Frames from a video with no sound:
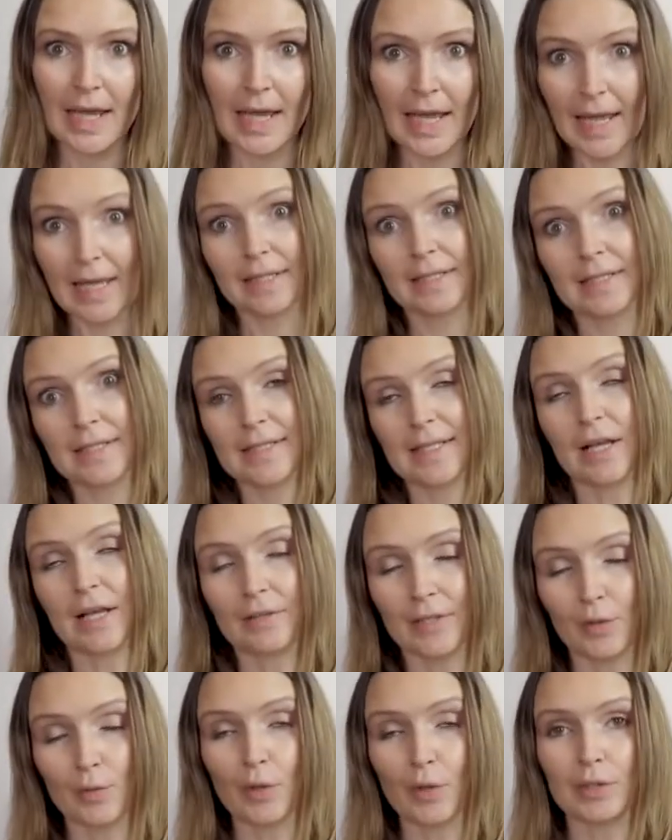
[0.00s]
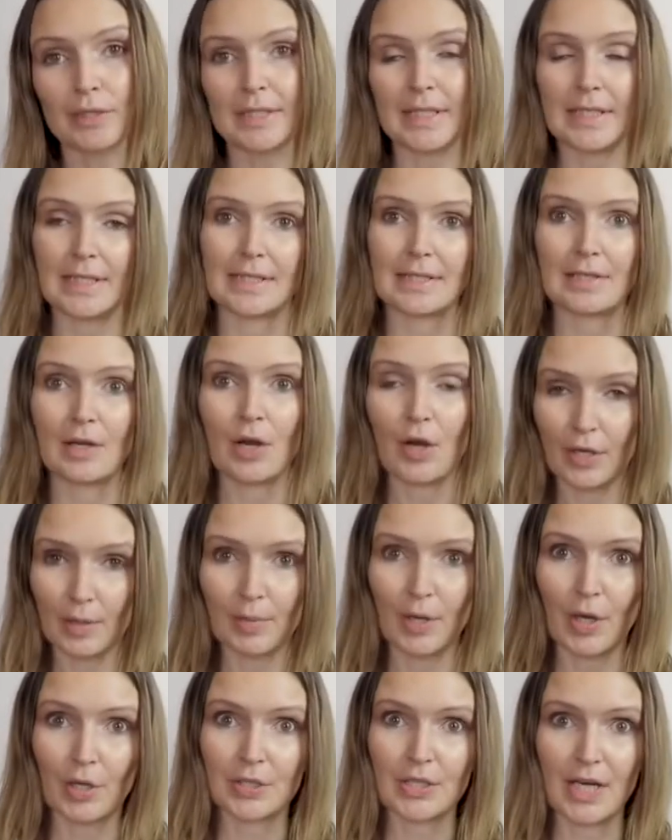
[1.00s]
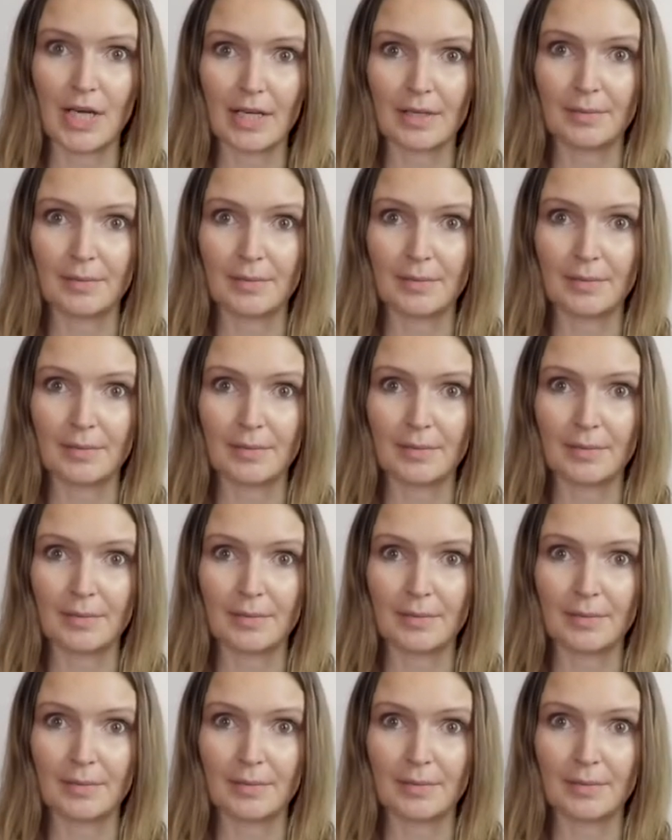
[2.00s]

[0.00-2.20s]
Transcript: and sell their royalties on a blockchain.